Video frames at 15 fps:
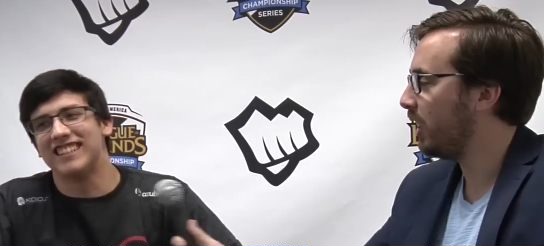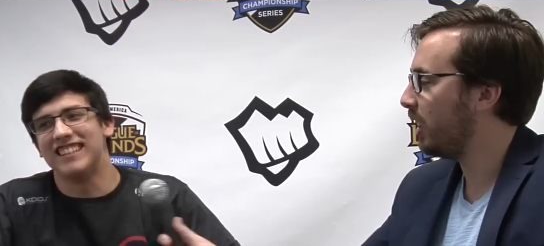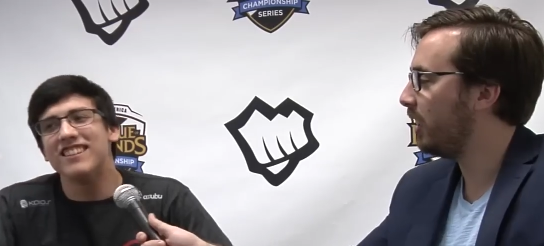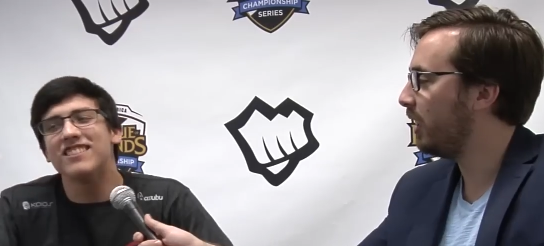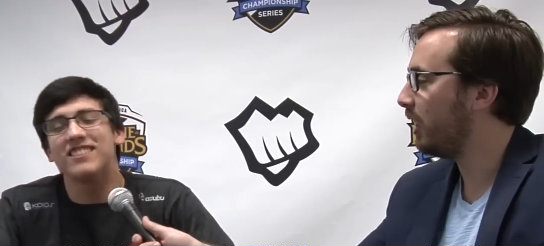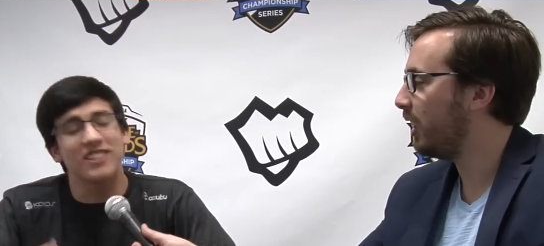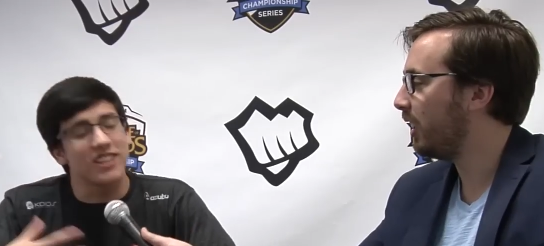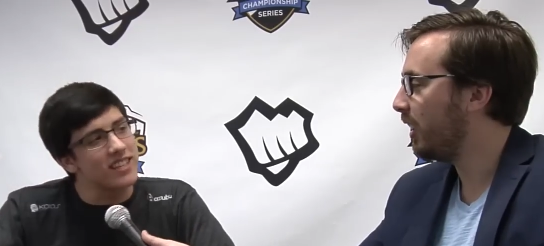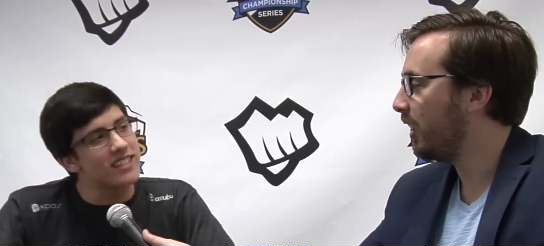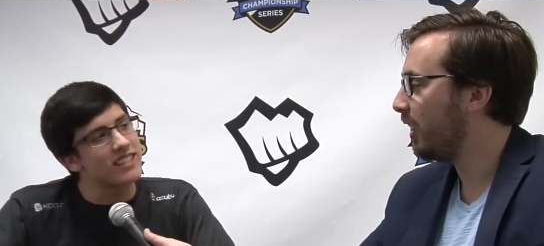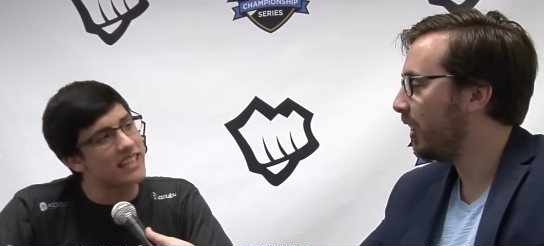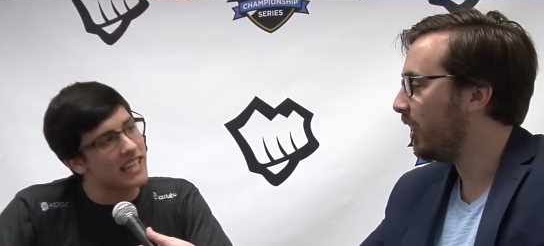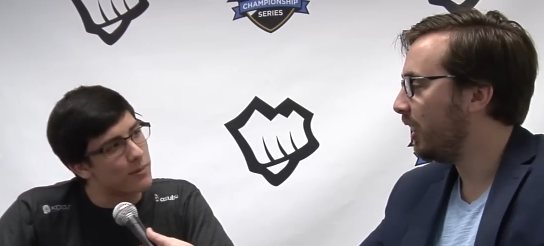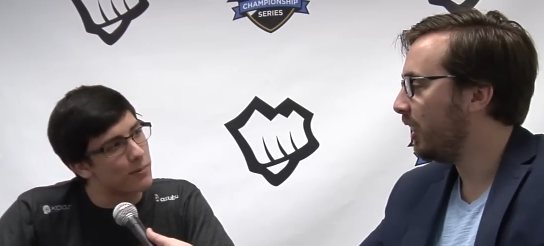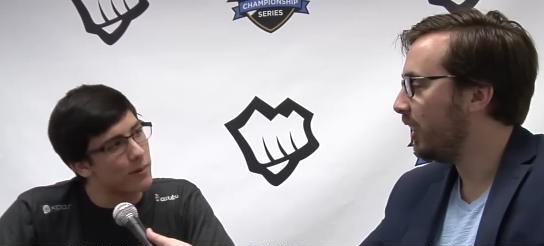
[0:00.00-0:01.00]
Speaker 1: it's good to
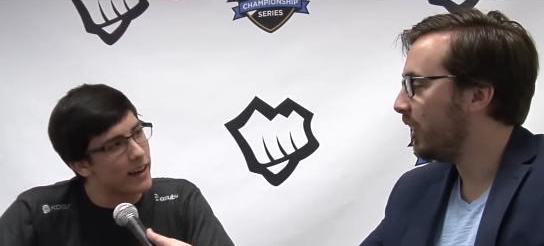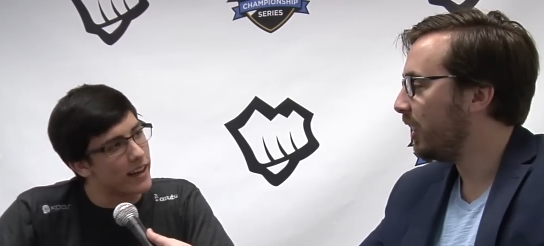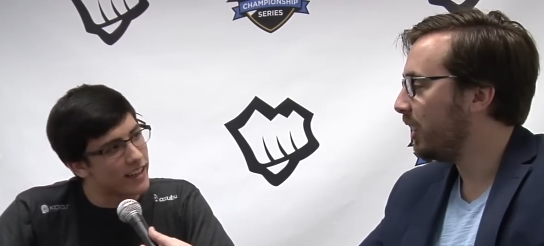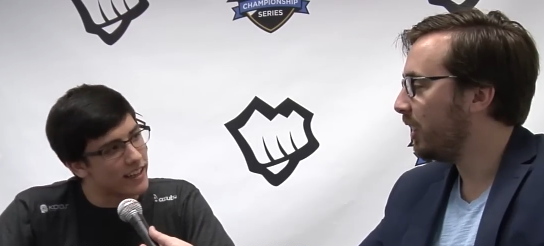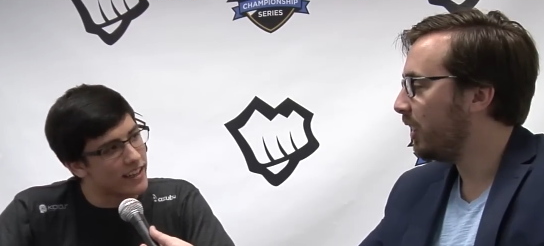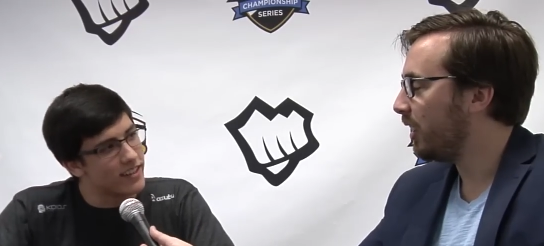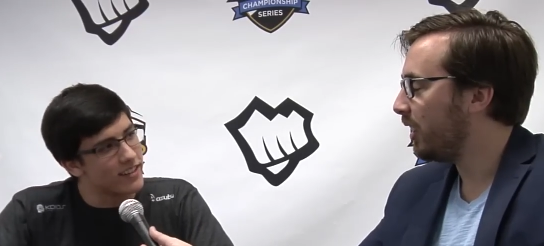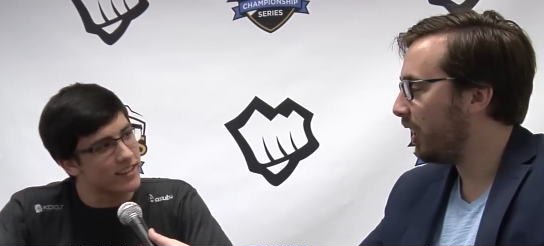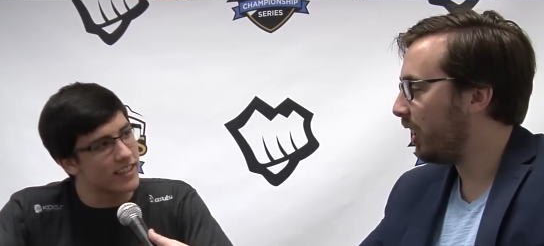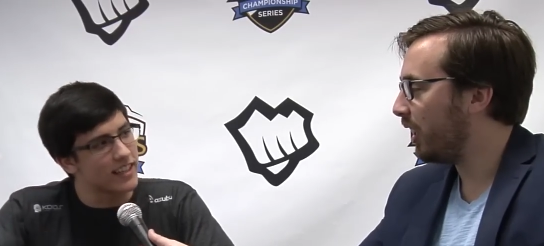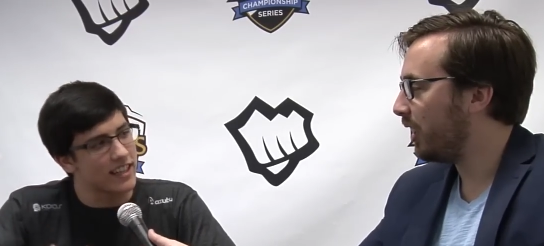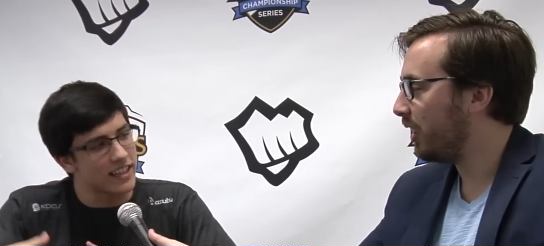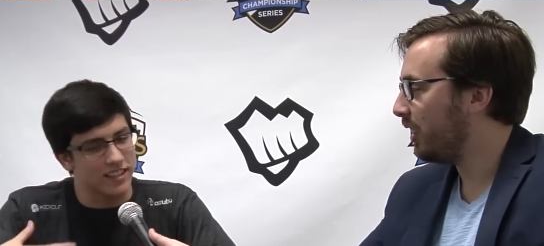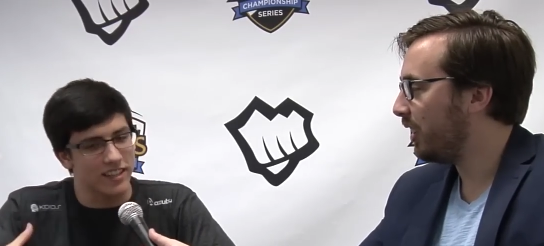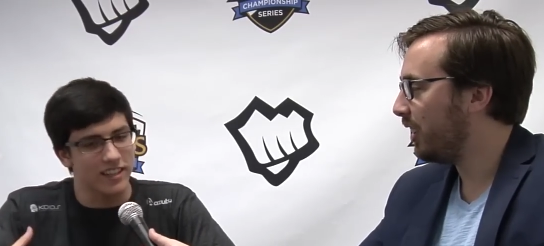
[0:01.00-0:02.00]
take a break. You know, it's
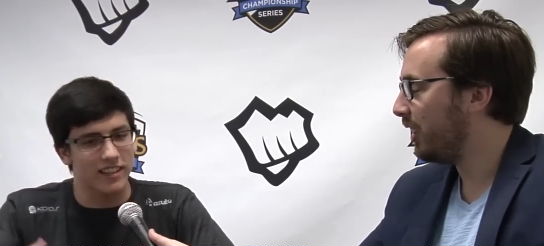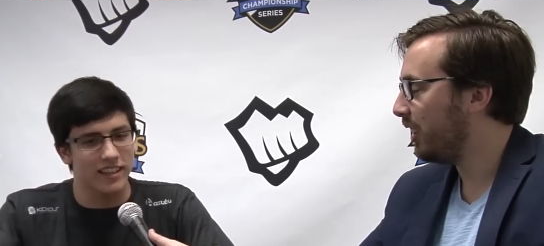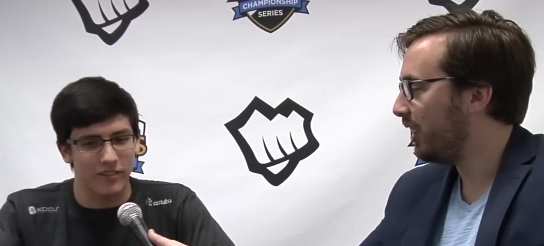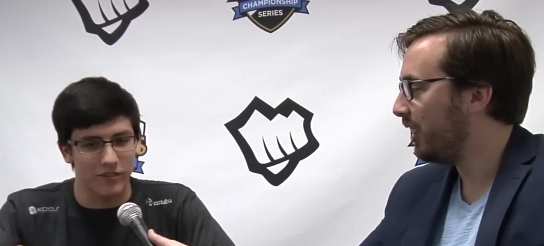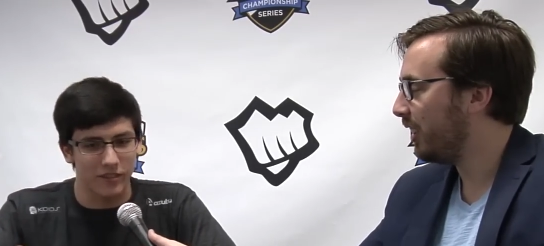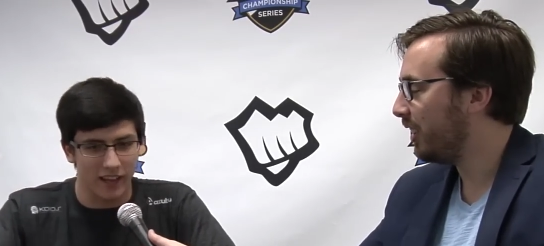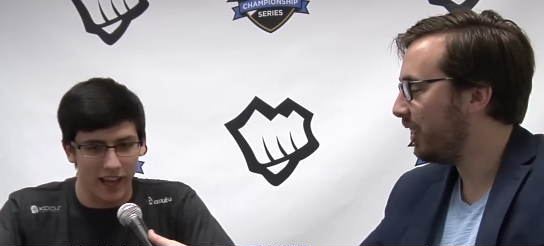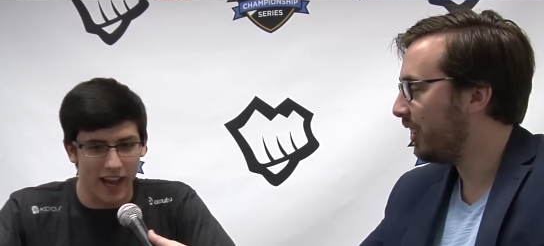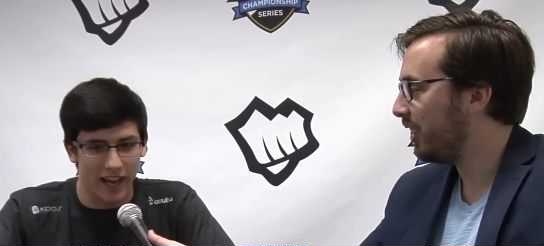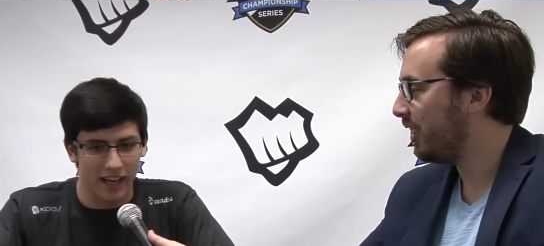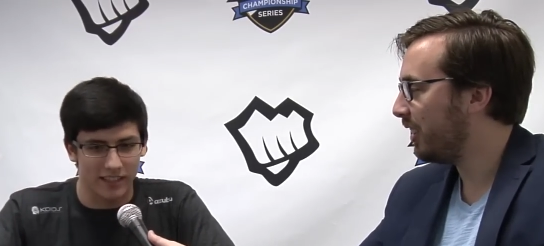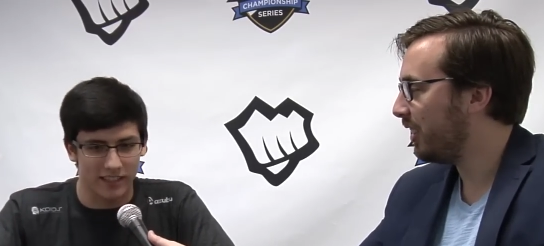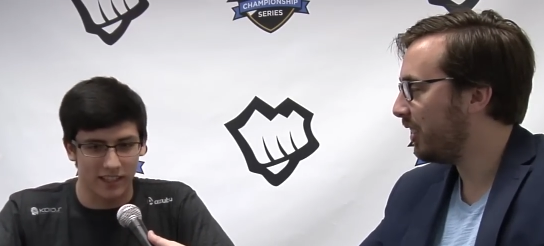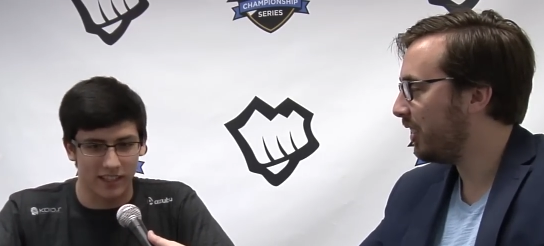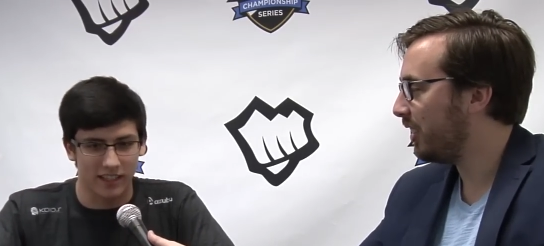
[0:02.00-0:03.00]
like it's good to like
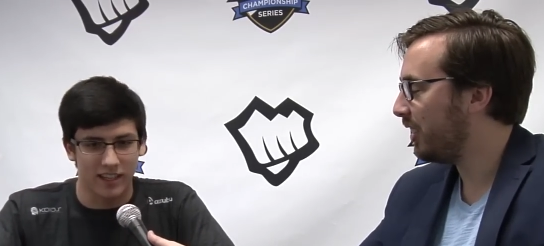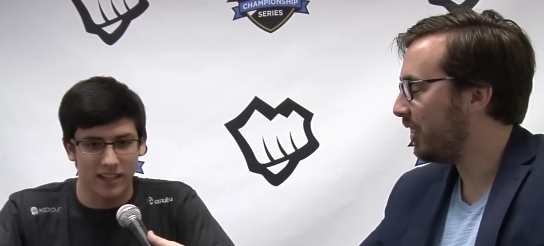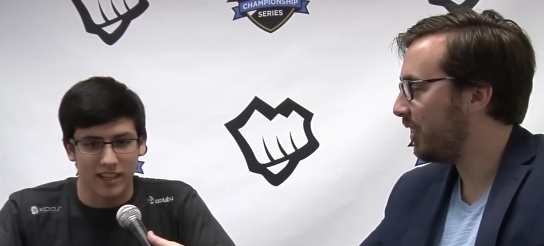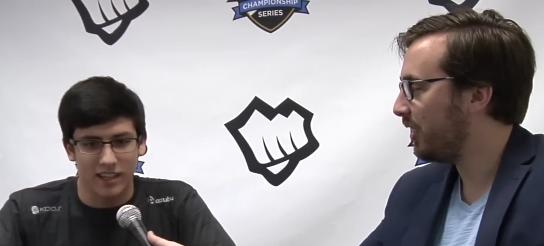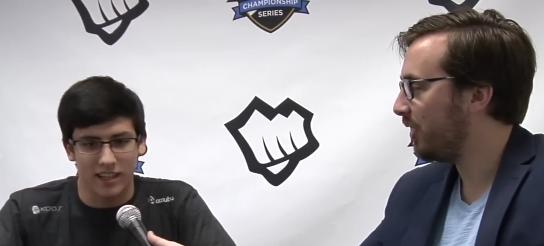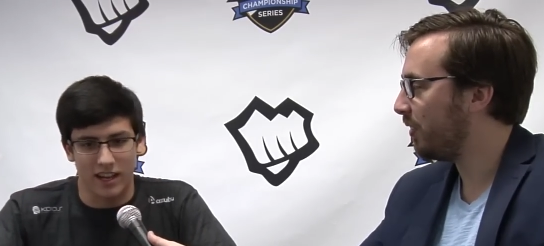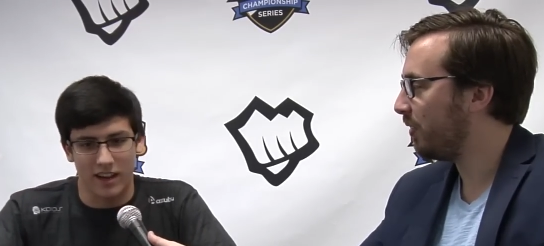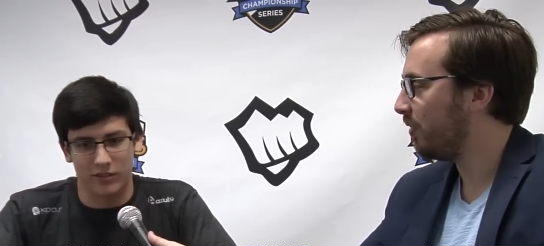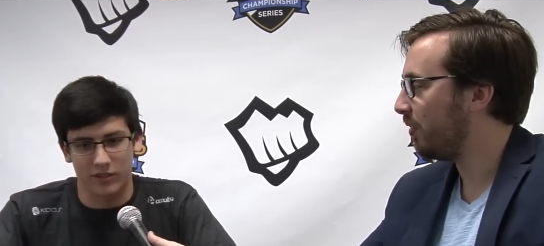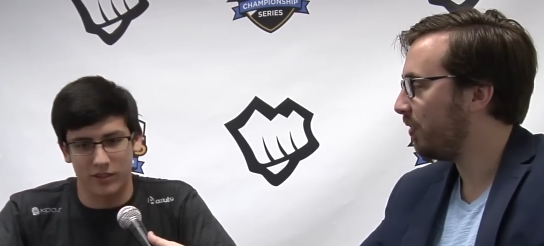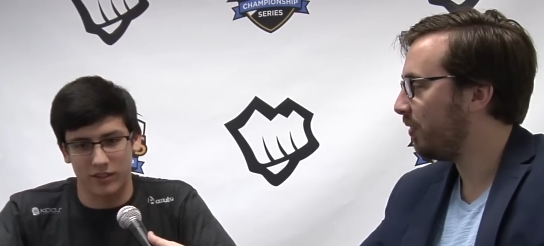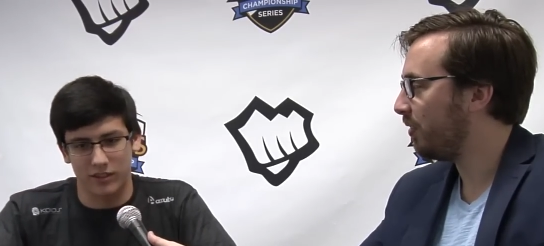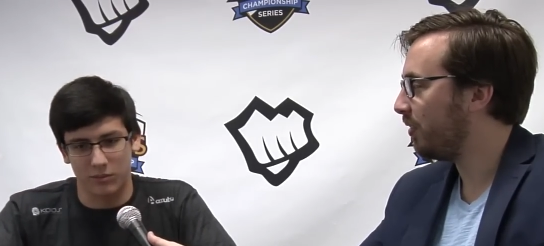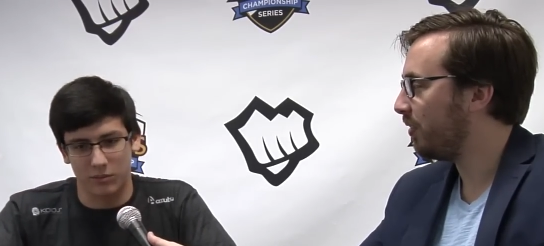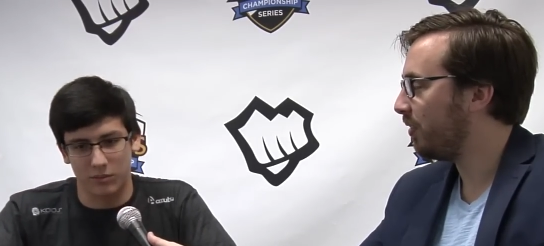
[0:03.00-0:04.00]
relax and
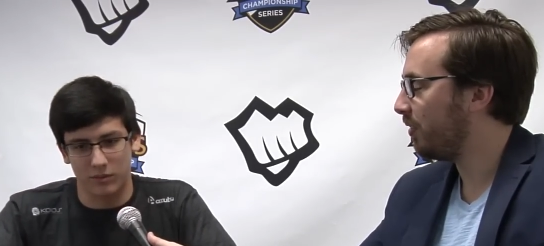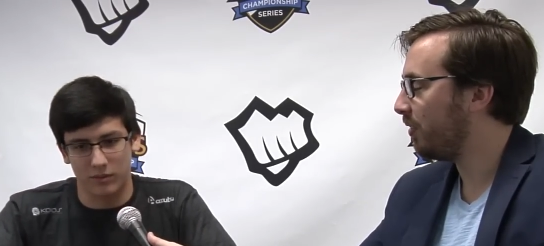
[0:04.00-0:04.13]
after,